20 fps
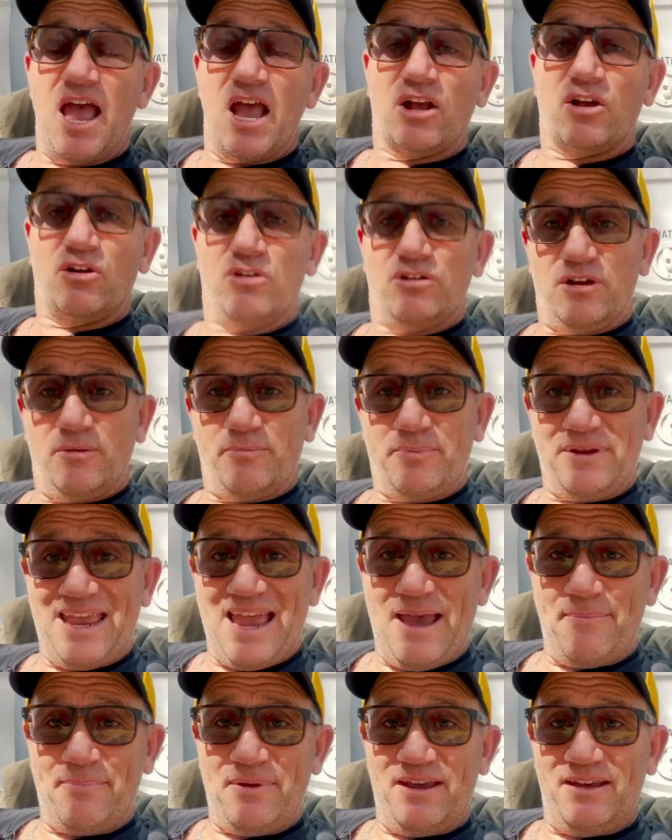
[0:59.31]
Could not be
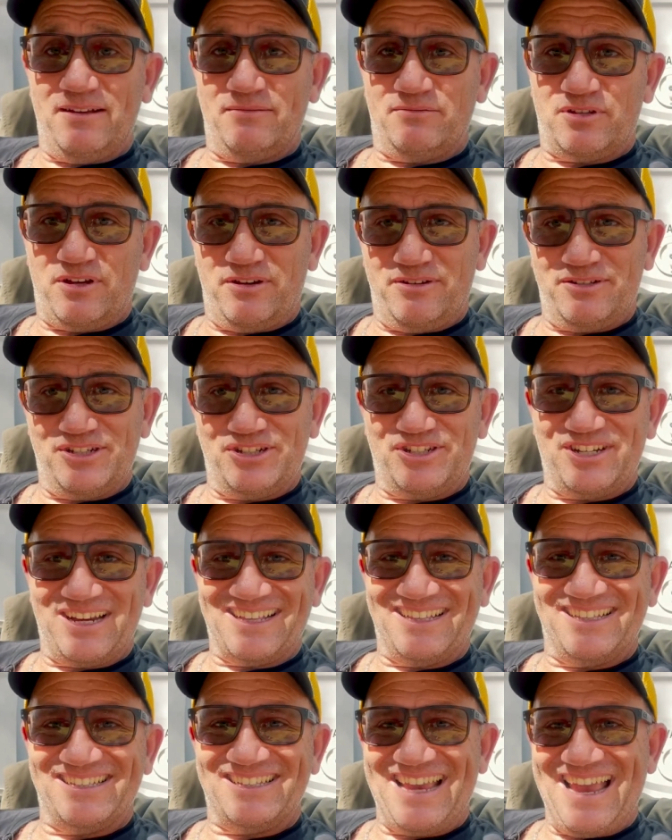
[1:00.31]
happier. Sorry, just checking
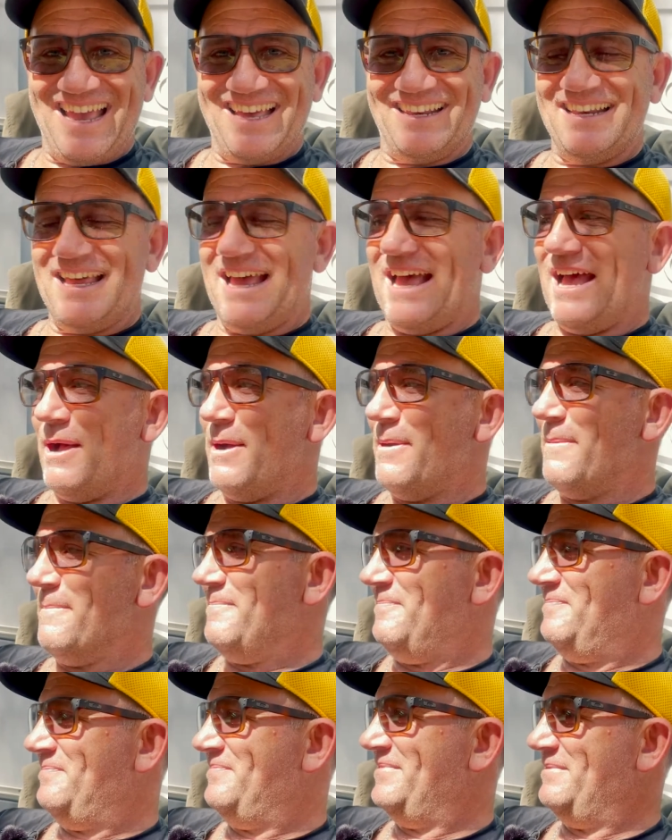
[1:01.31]
the sound.
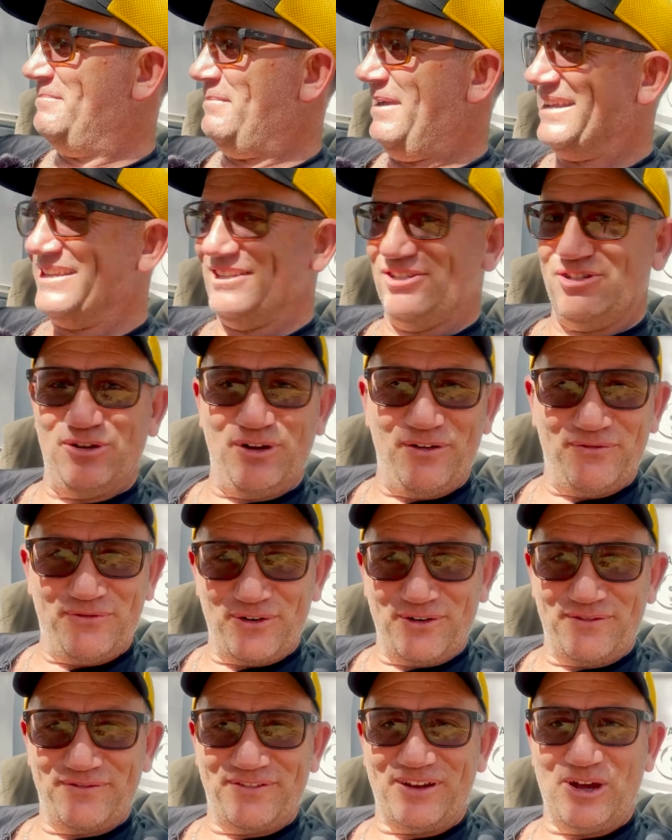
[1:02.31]
Making sure I thought
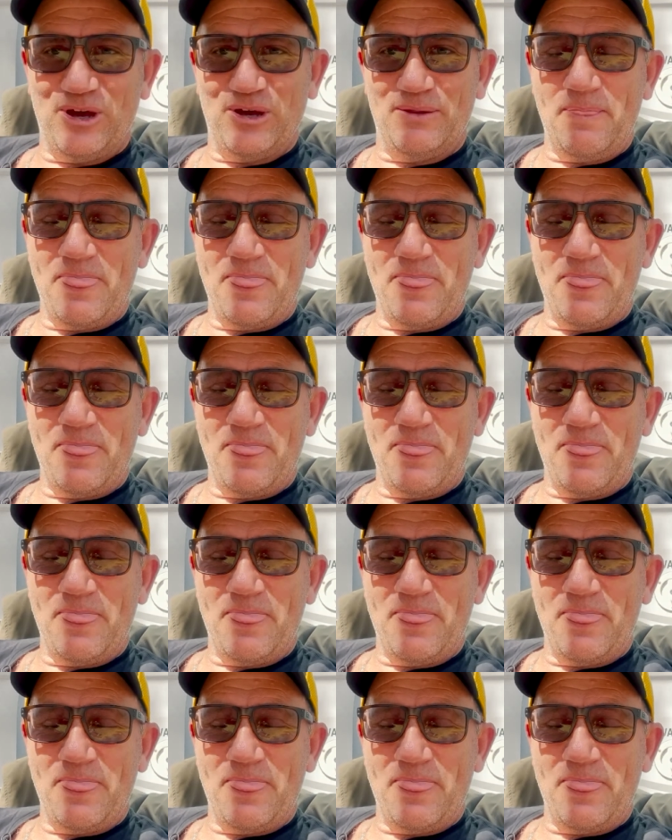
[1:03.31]
I forgot.